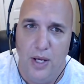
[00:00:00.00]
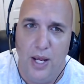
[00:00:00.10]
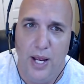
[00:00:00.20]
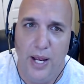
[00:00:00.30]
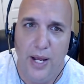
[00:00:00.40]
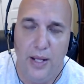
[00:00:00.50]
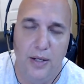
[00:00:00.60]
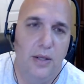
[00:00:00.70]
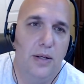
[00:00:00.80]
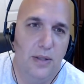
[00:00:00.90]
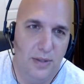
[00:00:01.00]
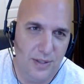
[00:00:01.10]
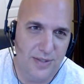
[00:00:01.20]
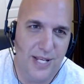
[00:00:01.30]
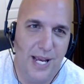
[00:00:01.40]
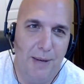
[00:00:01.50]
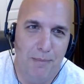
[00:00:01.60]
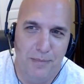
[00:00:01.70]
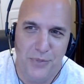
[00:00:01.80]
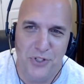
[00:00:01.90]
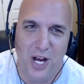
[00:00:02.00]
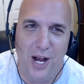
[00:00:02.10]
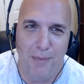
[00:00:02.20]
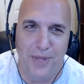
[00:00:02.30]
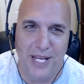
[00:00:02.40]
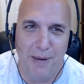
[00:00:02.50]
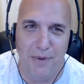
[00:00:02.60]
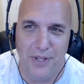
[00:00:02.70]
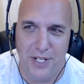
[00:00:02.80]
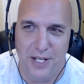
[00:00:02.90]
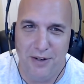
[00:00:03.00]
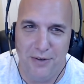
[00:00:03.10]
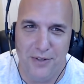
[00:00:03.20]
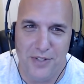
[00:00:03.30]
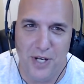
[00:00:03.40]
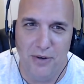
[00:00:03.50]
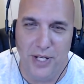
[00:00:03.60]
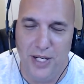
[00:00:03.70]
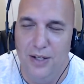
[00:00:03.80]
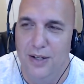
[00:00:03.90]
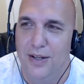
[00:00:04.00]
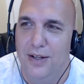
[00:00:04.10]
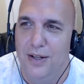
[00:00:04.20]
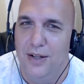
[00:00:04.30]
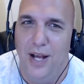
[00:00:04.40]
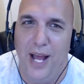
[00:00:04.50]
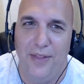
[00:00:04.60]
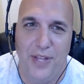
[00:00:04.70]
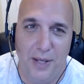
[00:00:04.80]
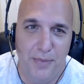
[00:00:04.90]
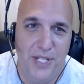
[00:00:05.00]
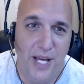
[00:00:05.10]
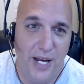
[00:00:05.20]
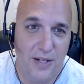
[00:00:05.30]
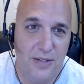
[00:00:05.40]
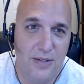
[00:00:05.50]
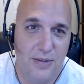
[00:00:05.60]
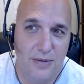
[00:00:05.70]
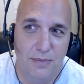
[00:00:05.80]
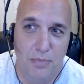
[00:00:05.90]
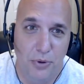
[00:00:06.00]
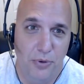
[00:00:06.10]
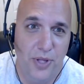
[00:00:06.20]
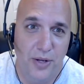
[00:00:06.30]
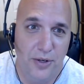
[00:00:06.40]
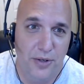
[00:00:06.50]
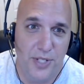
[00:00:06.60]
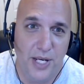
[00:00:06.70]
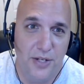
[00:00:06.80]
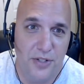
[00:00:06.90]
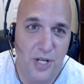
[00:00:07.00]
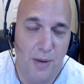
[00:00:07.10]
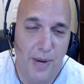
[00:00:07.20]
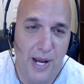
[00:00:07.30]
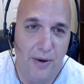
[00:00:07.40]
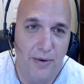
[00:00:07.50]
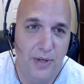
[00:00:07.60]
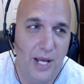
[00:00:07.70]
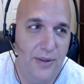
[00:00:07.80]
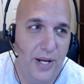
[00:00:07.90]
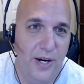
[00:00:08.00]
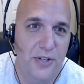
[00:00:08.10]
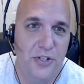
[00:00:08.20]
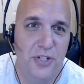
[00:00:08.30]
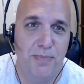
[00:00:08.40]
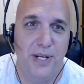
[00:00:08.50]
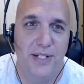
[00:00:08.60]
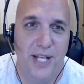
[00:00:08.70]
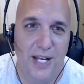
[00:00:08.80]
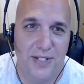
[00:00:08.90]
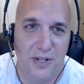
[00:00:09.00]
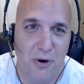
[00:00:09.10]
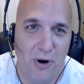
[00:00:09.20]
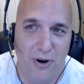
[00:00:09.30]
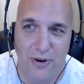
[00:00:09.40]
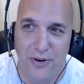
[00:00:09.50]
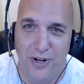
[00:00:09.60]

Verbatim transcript: and the same shop that gave me the deal on the Sony had the MTX Blue Thunders. They had just come out, and there had just been a test in Car Audio and